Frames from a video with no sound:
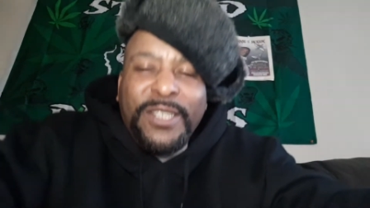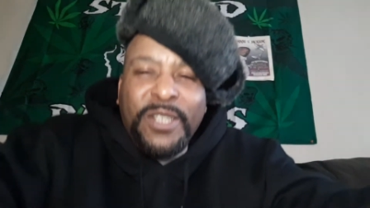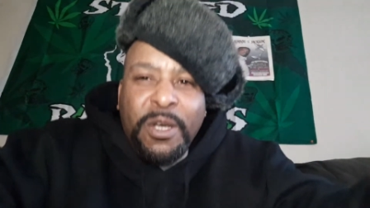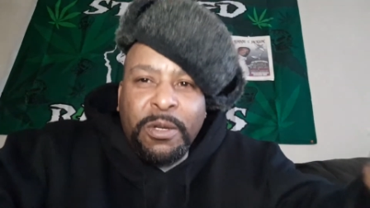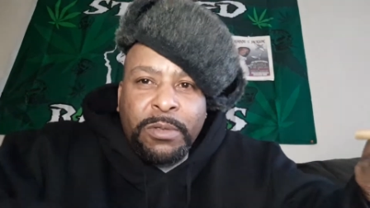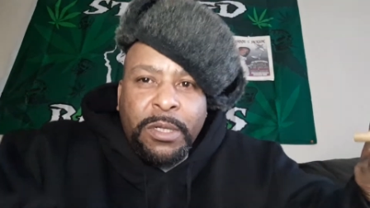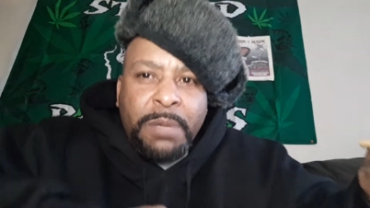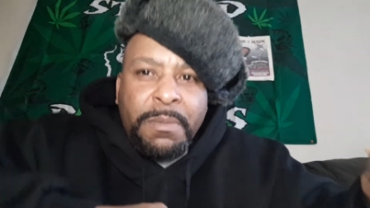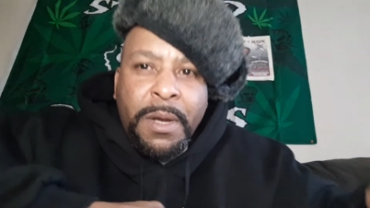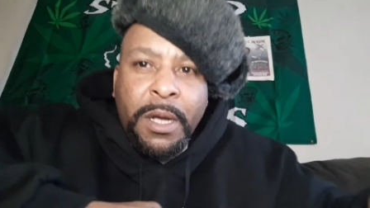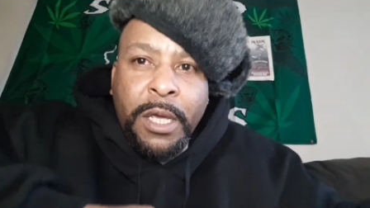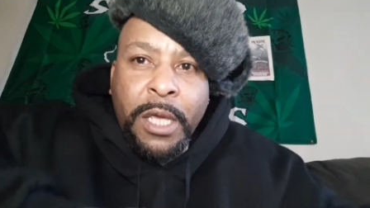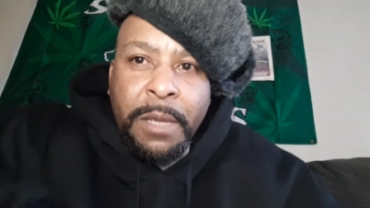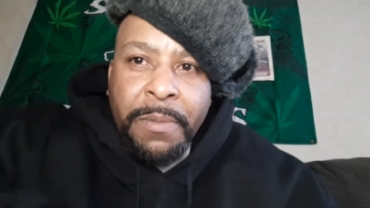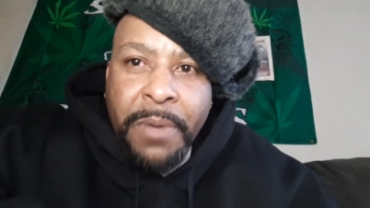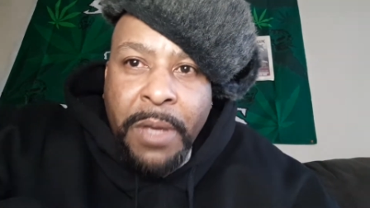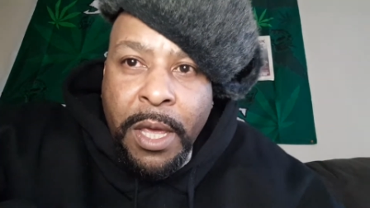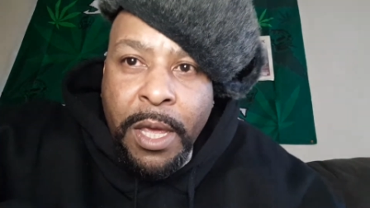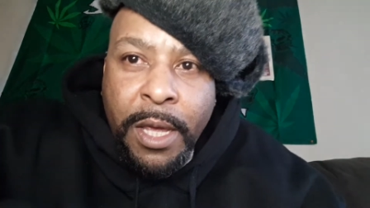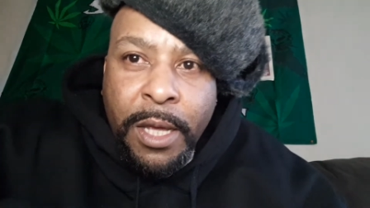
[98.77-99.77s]
You know what I'm talking about? Keep
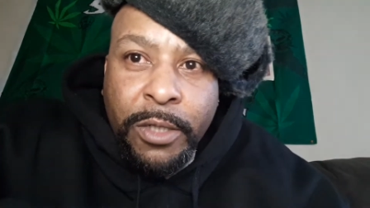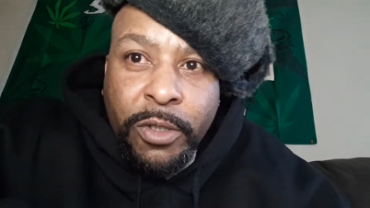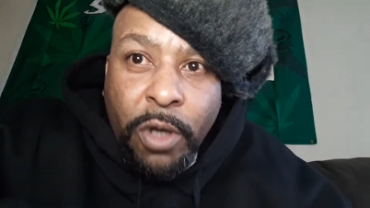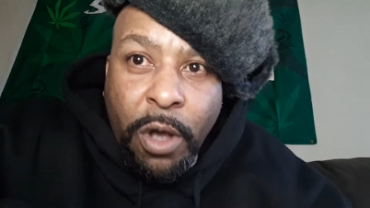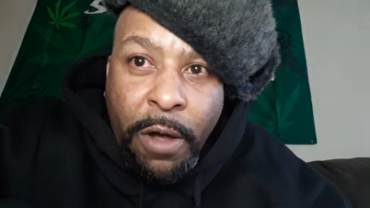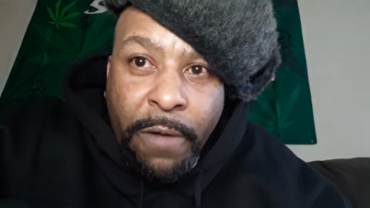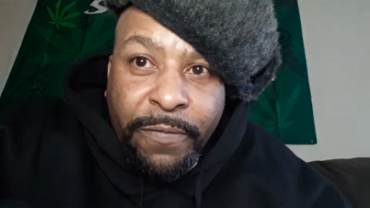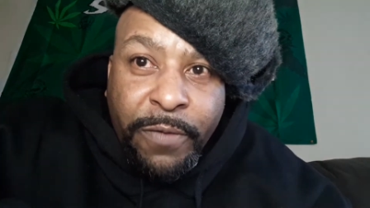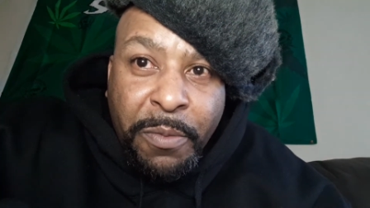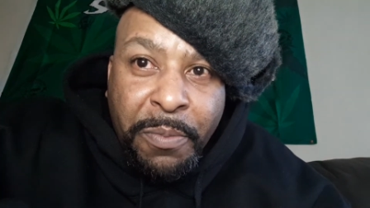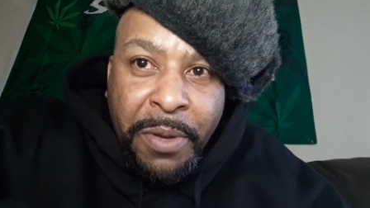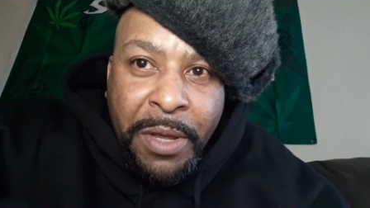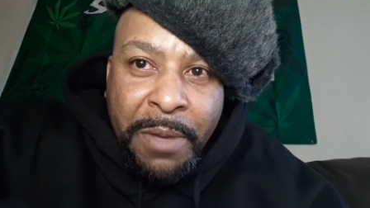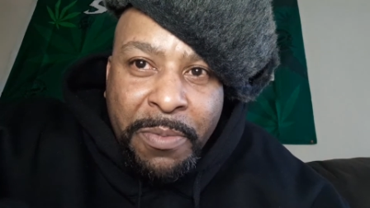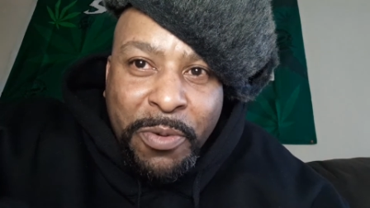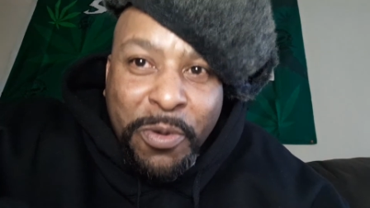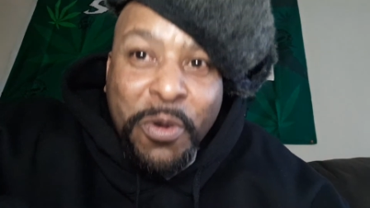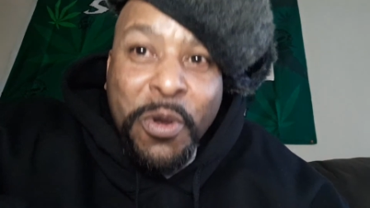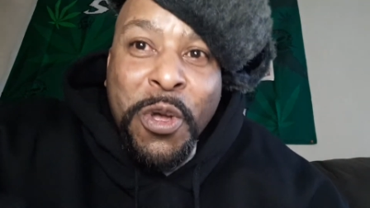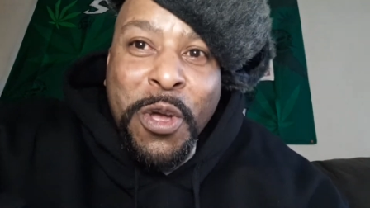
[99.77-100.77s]
your hands off the
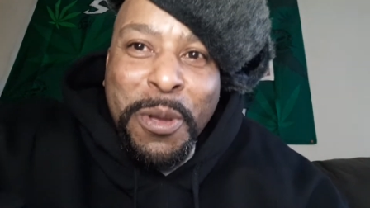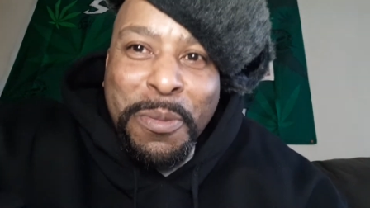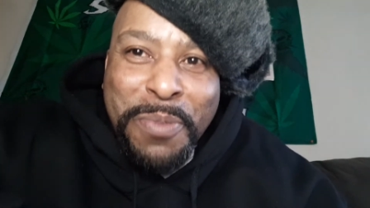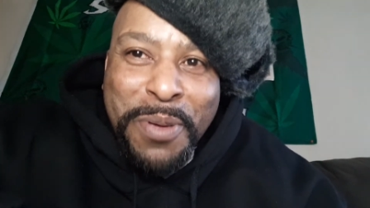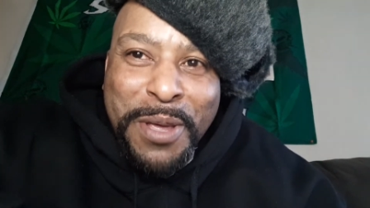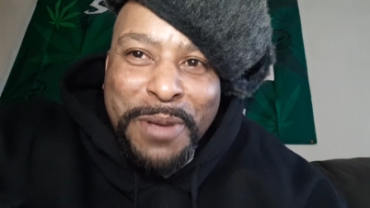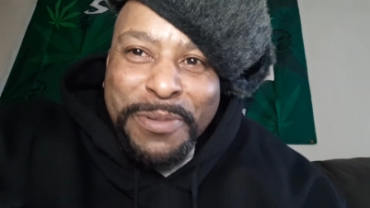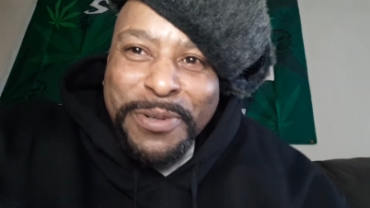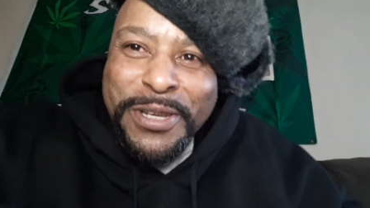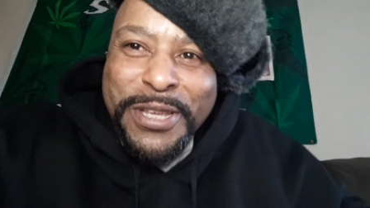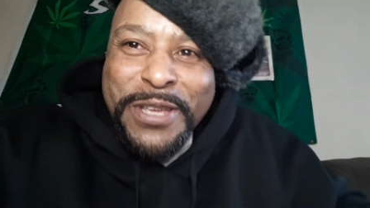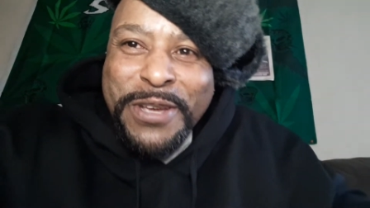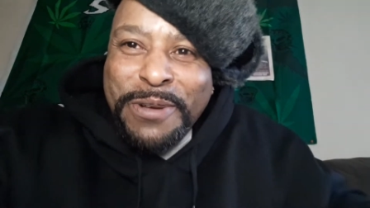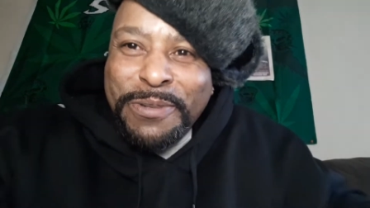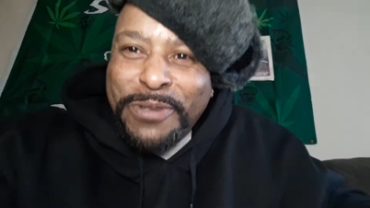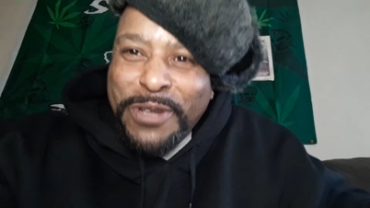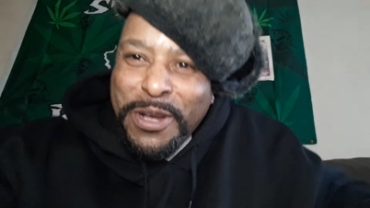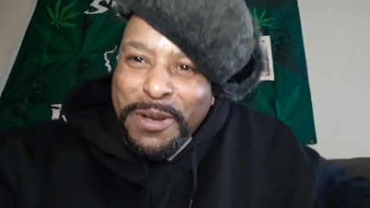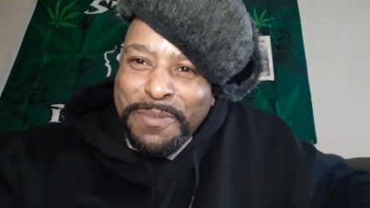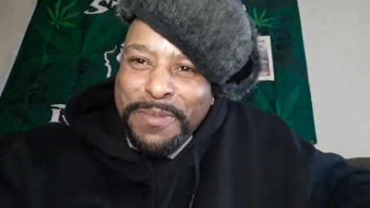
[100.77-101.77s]
people. People, you know
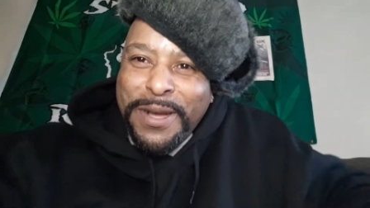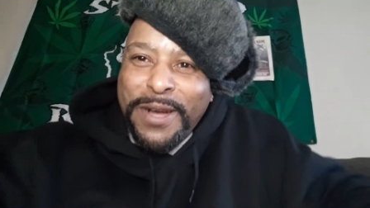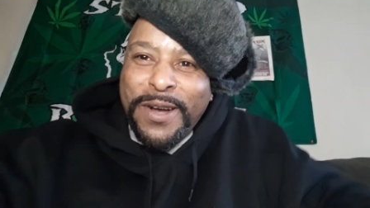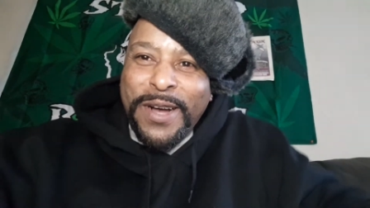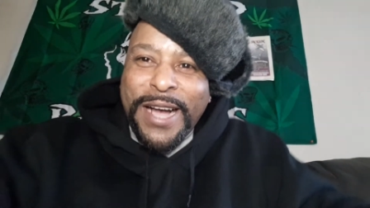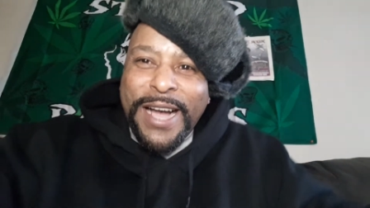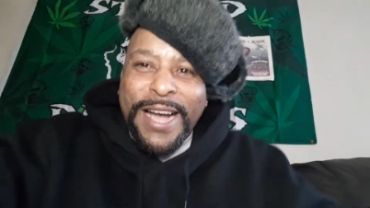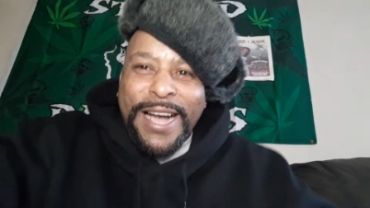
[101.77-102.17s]
what I'm talking about?